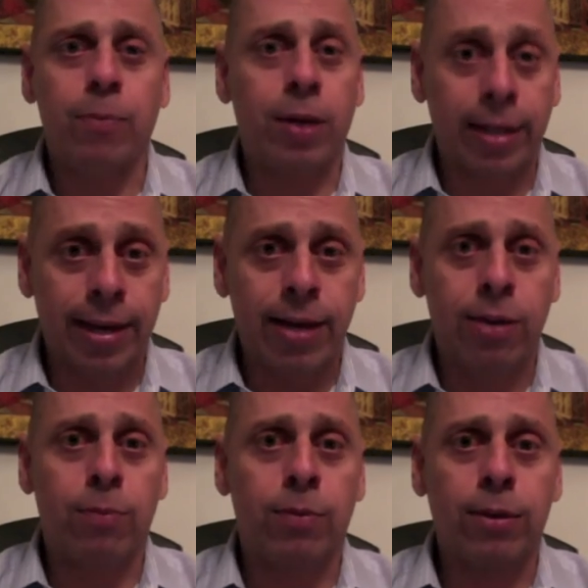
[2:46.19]
but again,
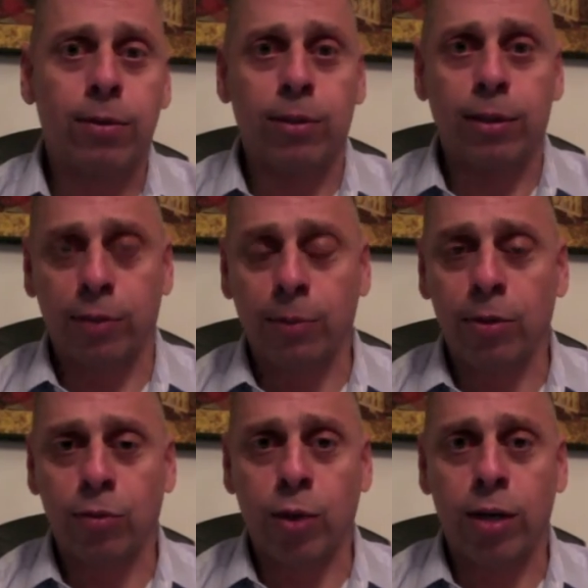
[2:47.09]
the
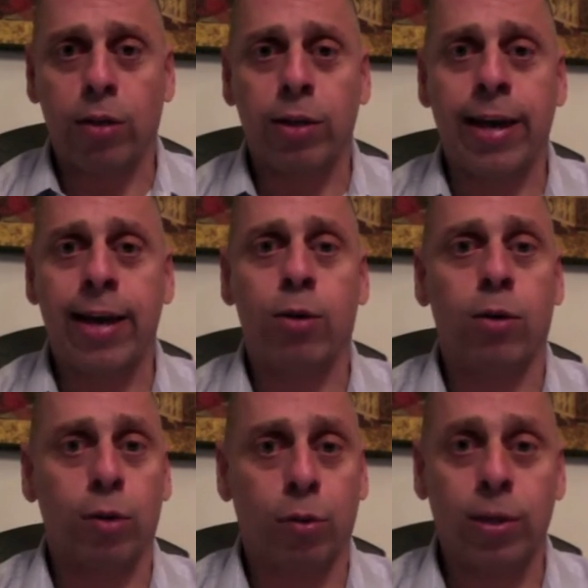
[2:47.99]
simplest way to look at it are
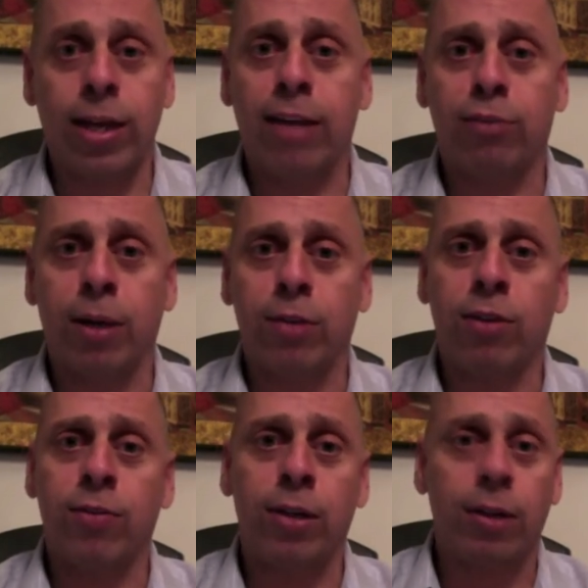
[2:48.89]
the three aspects
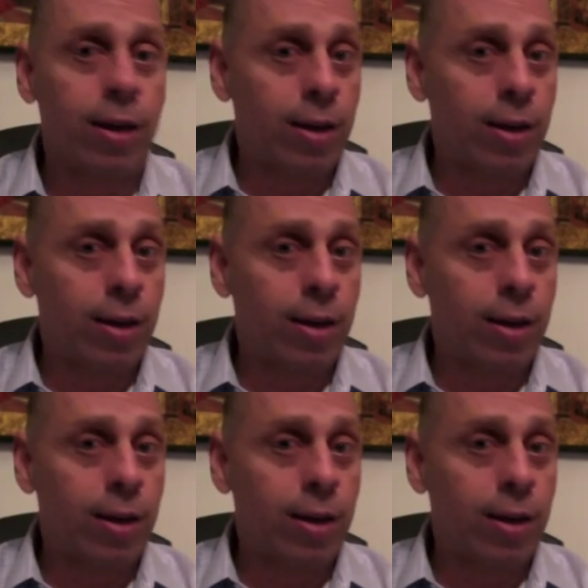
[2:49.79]
of it.